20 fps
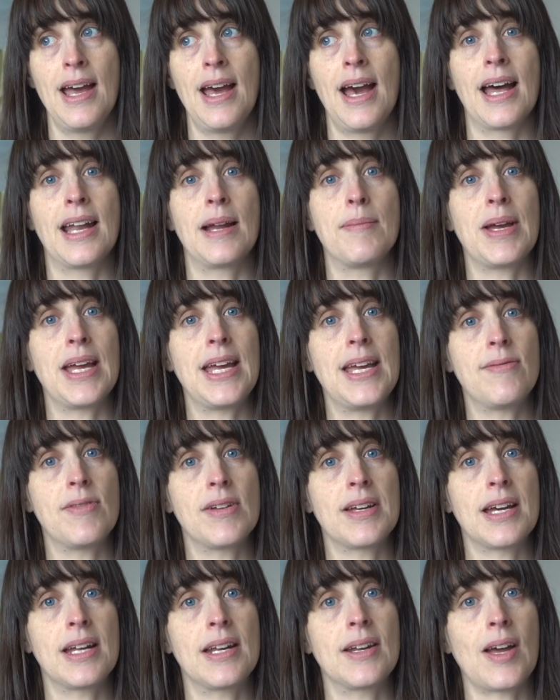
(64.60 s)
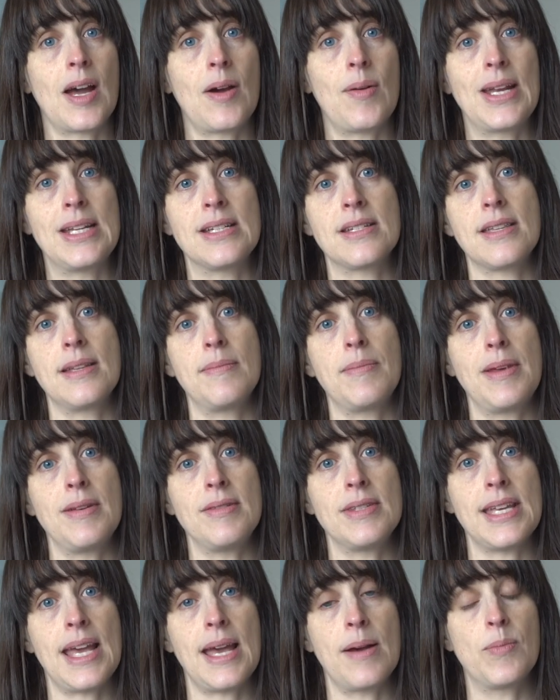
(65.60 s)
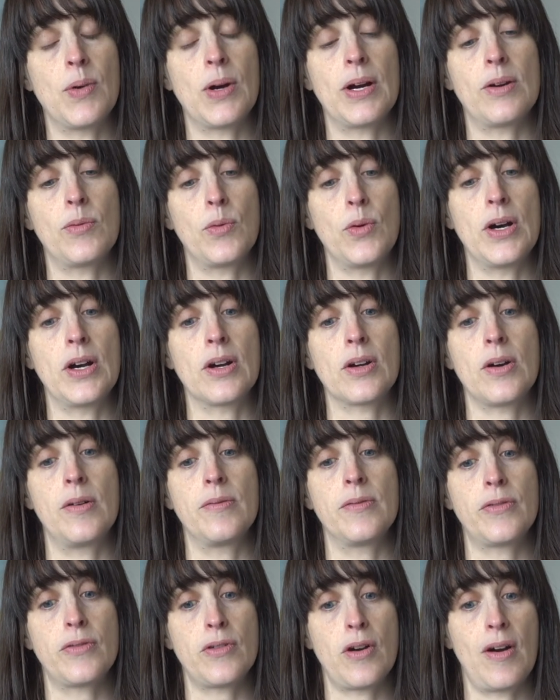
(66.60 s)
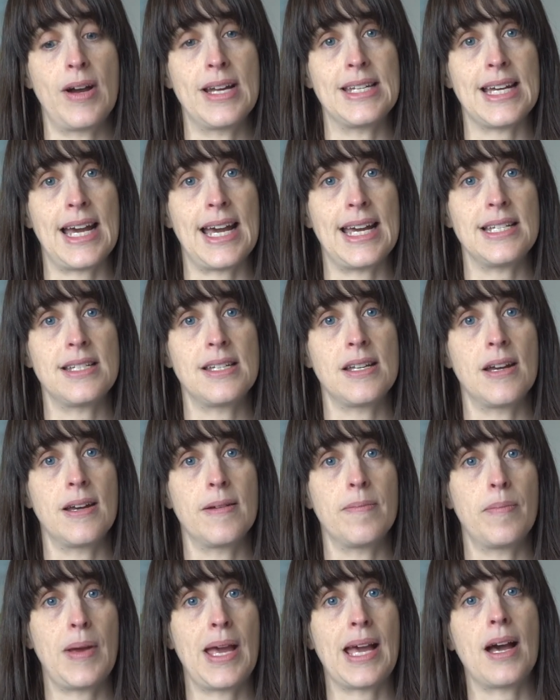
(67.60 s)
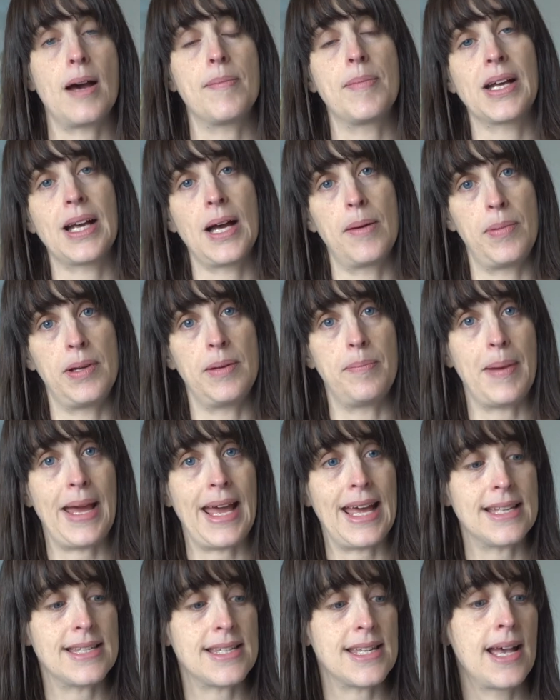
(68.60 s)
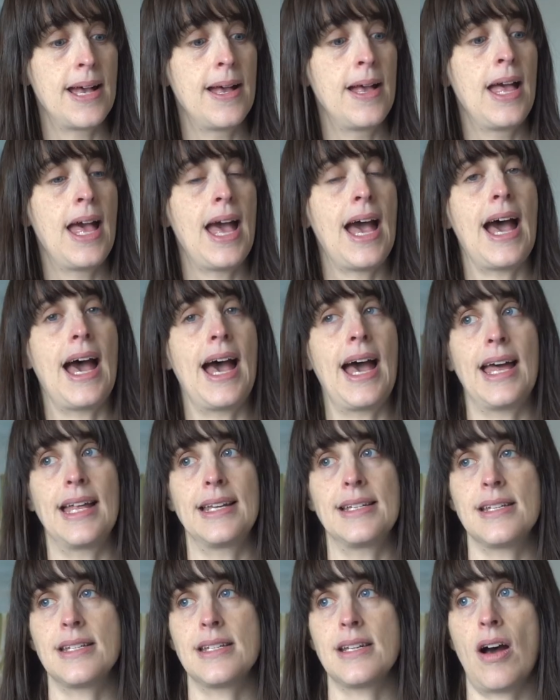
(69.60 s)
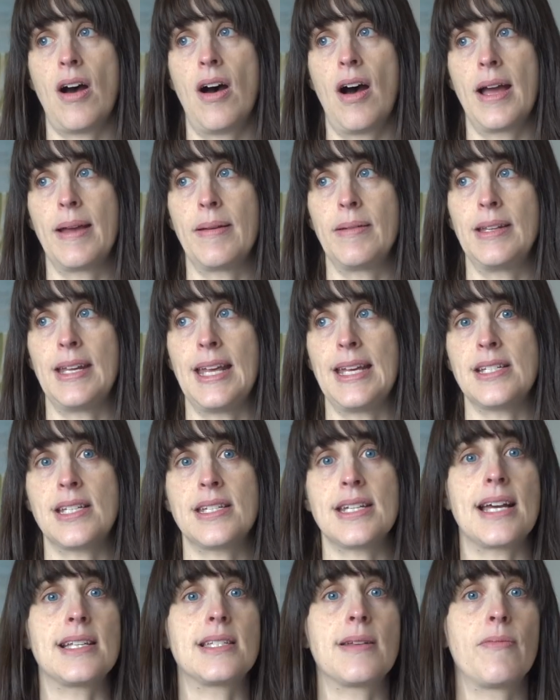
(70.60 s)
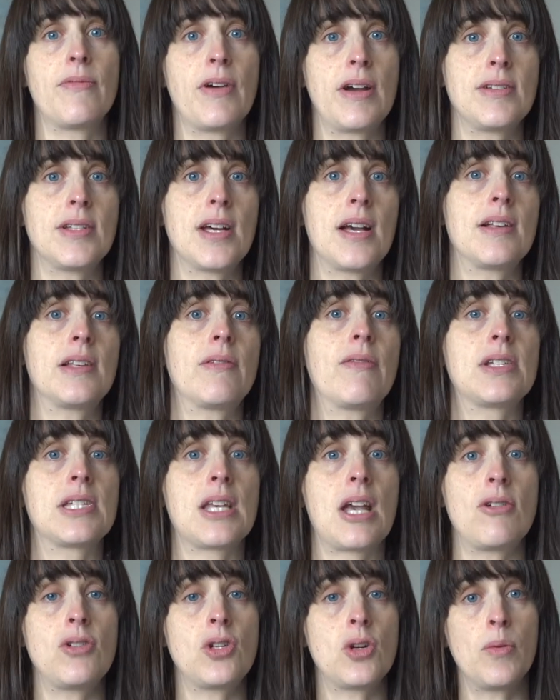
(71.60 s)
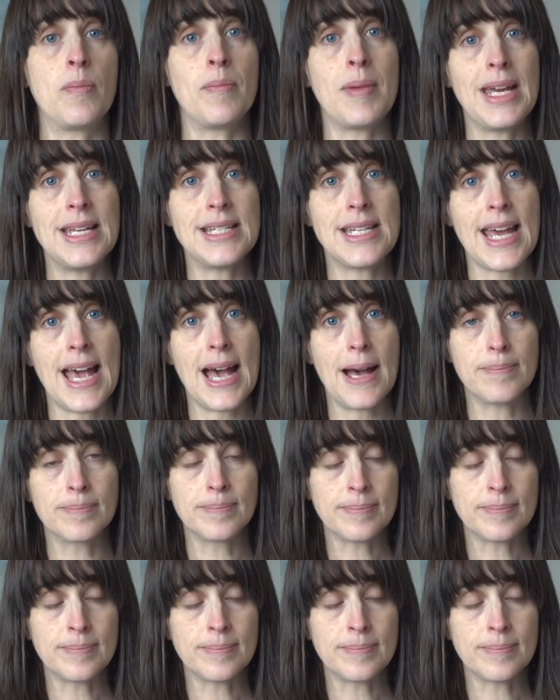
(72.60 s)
And I'm even going to go into the museum where I work on Friday to pick up a couple of bits. And I need to take some photos for social media.